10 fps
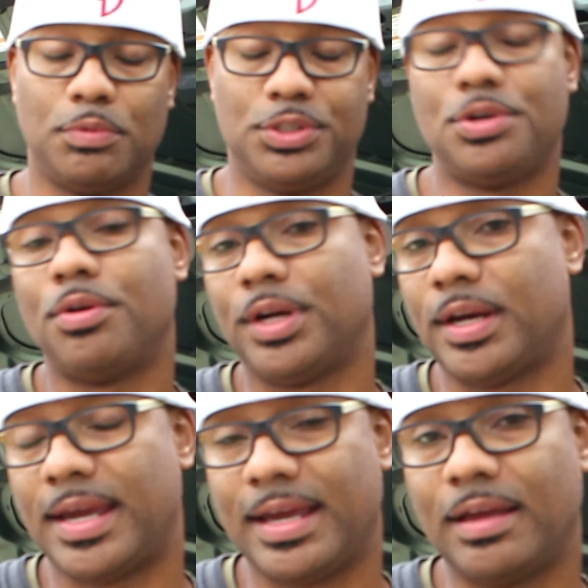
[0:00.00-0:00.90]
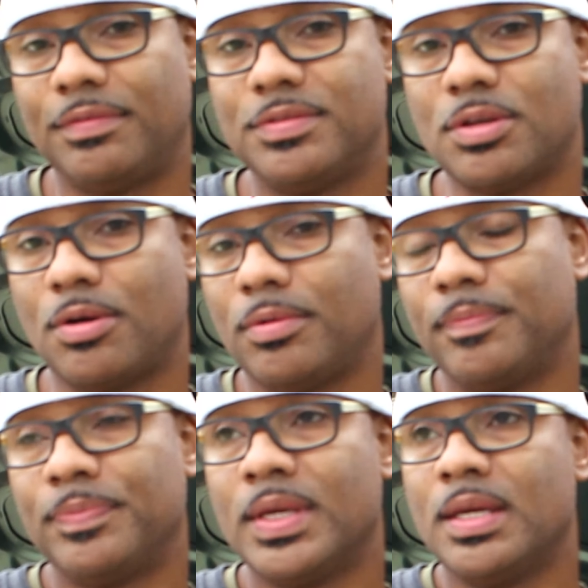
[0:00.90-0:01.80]
torn in half. So
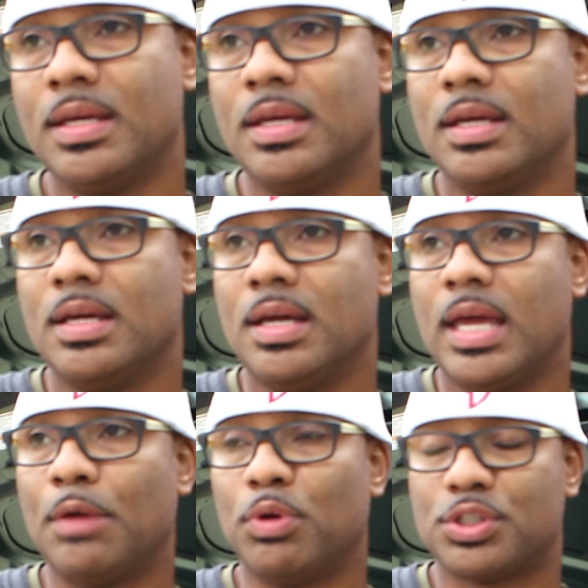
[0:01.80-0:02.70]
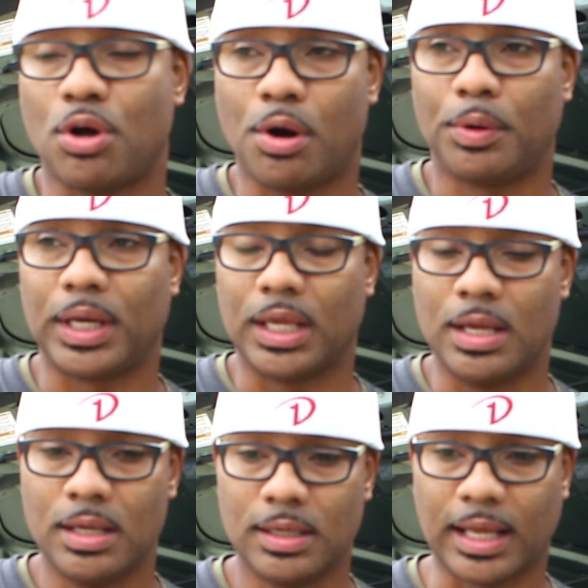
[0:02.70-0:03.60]
it was already
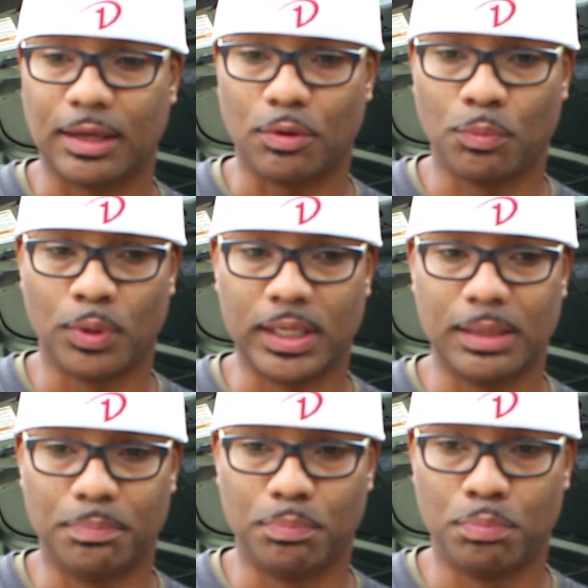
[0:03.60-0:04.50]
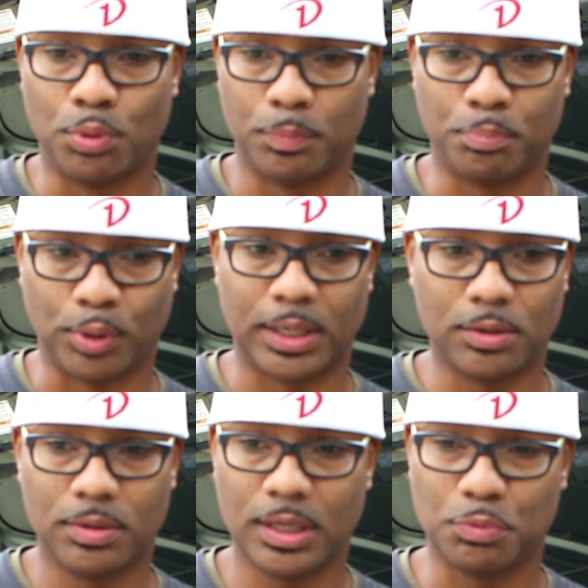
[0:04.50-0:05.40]
like really
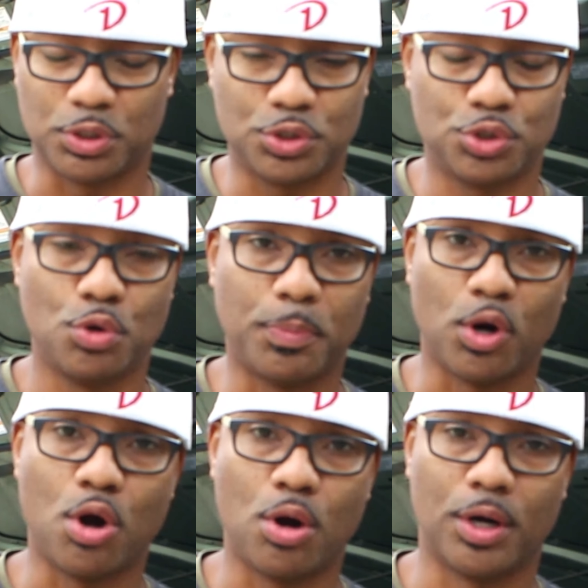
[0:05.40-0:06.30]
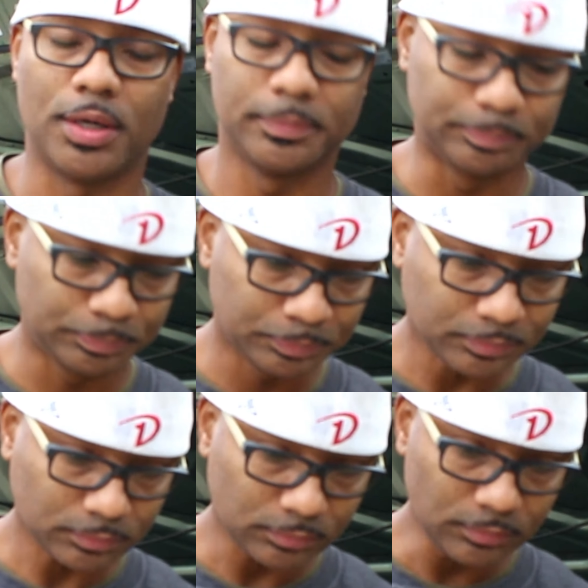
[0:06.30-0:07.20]
brittle. It was super hard.
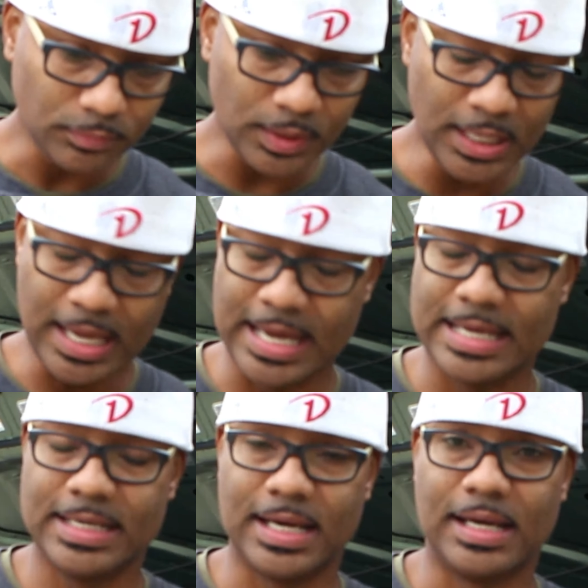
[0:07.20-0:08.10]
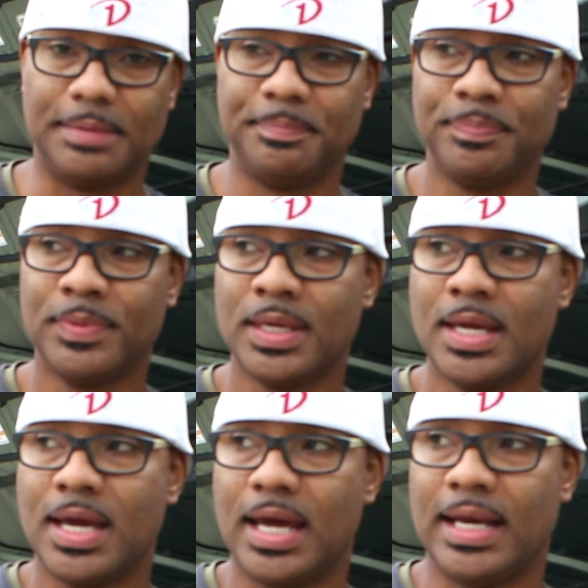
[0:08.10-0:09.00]
And
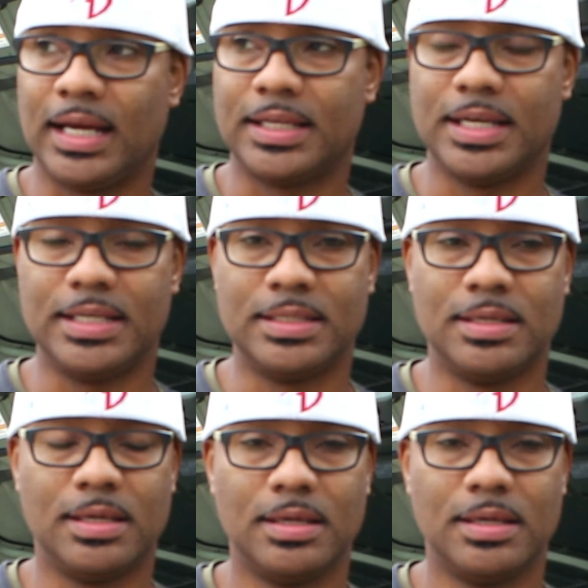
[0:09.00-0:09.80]
I couldn't.